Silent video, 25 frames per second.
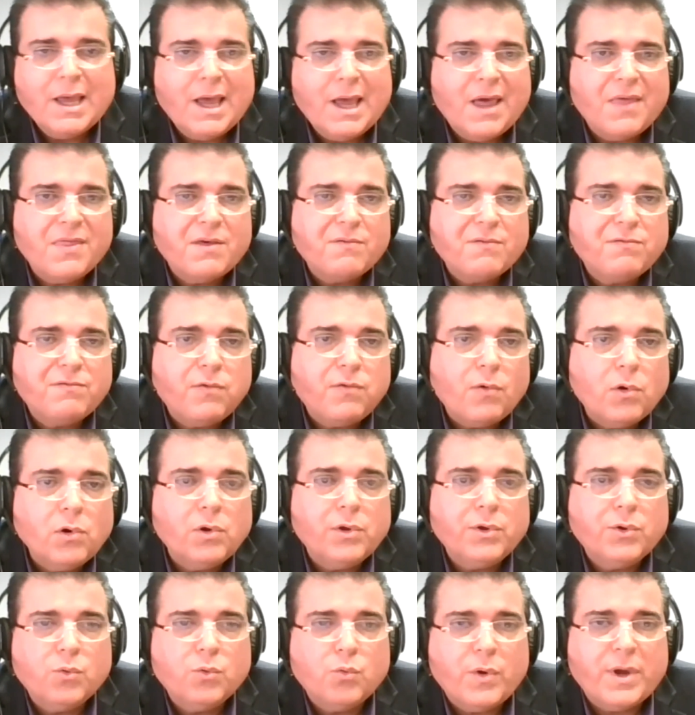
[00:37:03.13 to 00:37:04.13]
And the
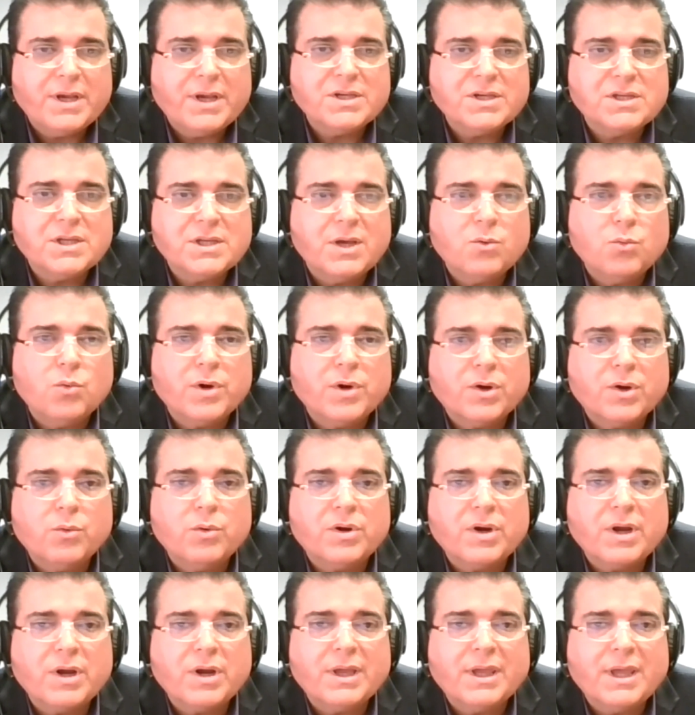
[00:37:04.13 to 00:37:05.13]
following Wednesday, we're
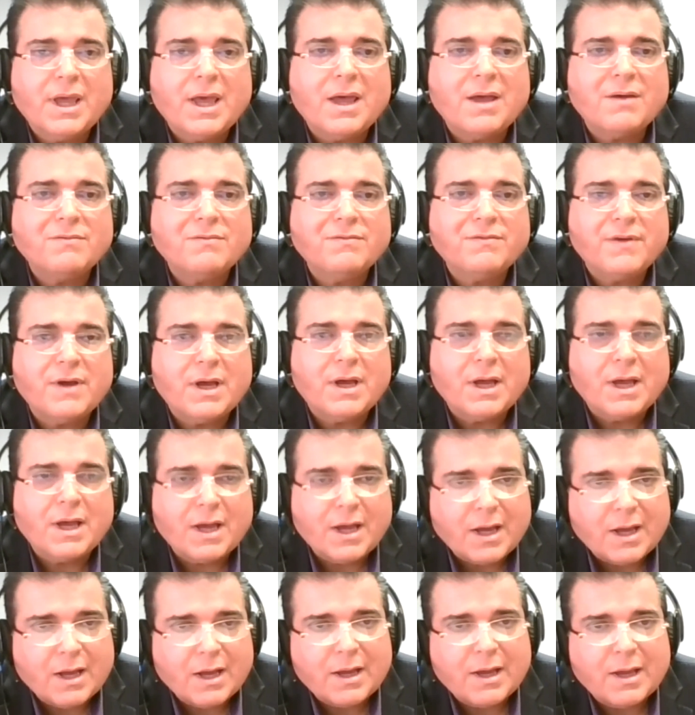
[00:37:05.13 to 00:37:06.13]
going to have
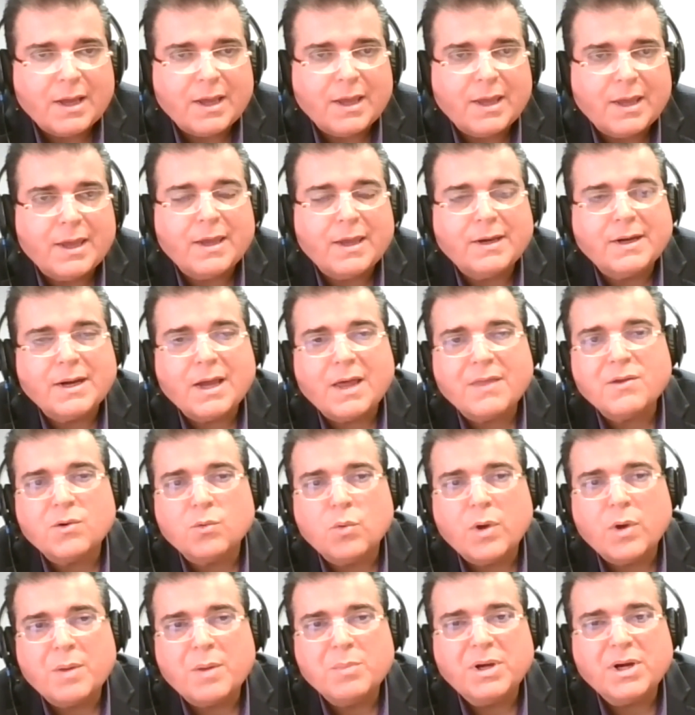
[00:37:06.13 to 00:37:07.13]
another
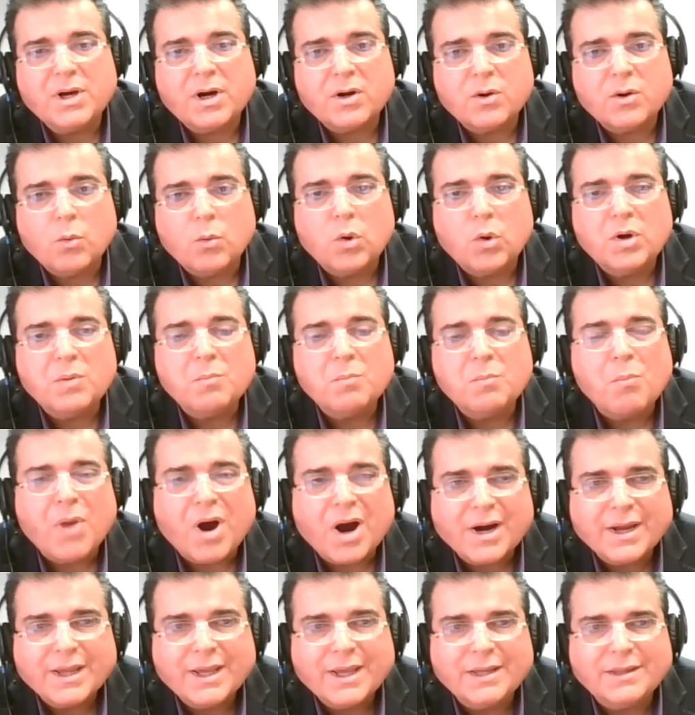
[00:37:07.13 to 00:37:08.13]
webinar on
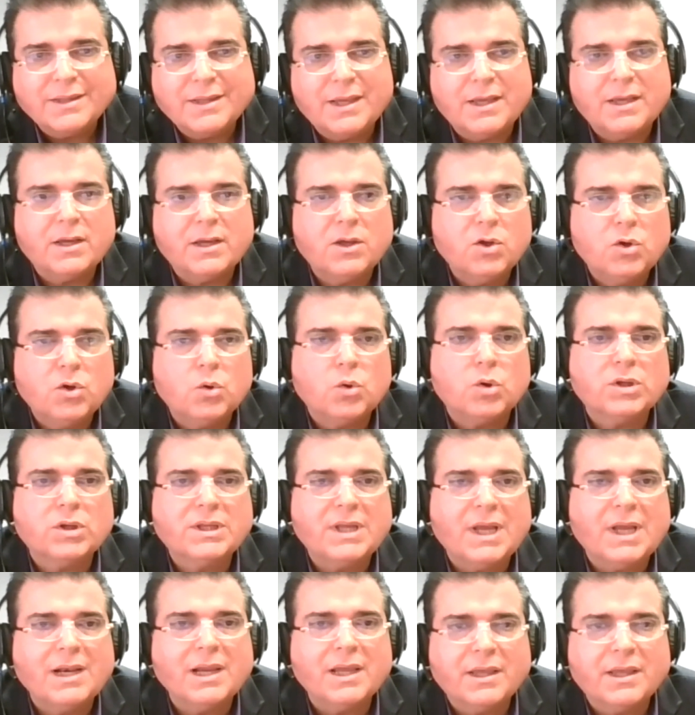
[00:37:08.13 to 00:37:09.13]
marketing your
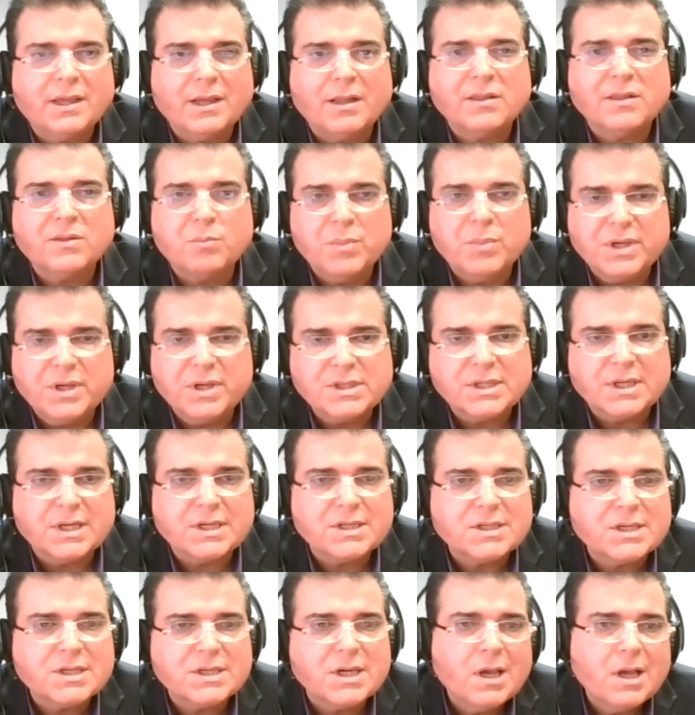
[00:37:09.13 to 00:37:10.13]
telehealth
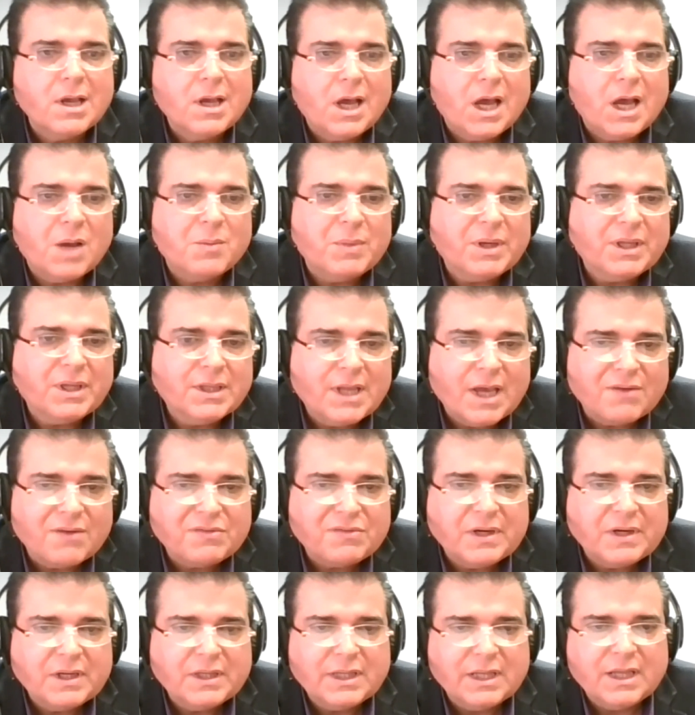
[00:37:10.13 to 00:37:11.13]
business. I mean,
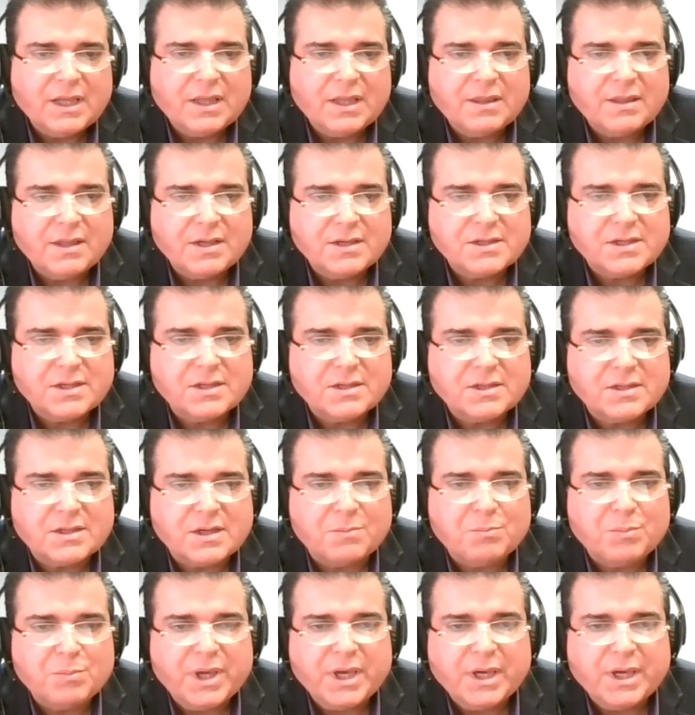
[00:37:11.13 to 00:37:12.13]
definitely this is
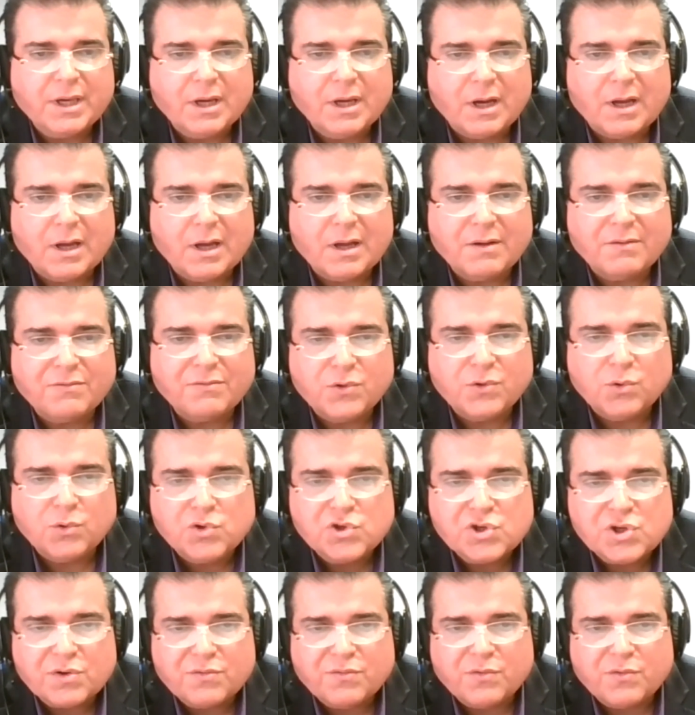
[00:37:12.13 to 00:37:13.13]
a big
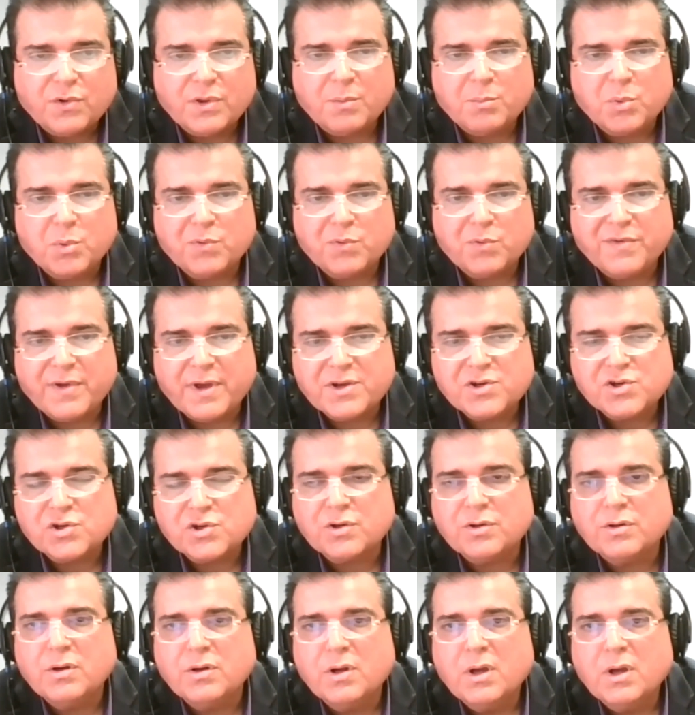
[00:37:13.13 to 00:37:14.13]
future for the
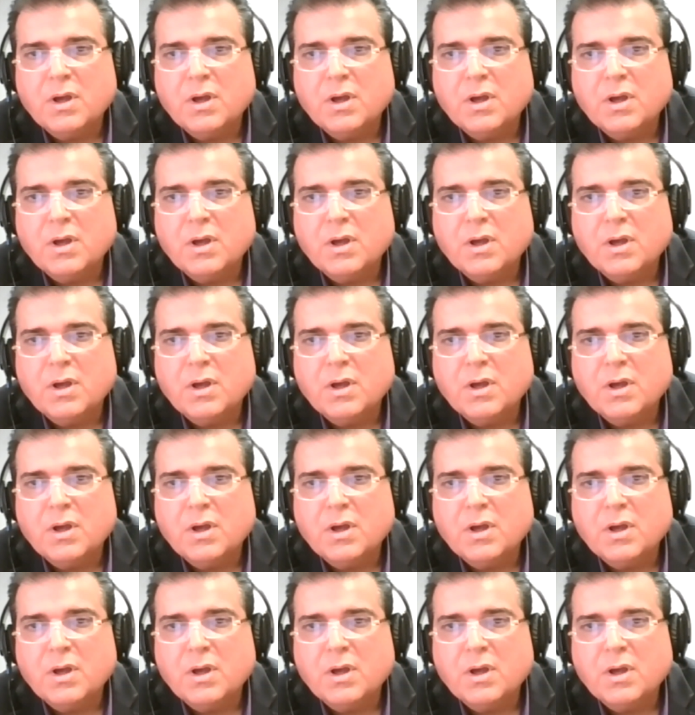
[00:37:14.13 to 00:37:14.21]
profession.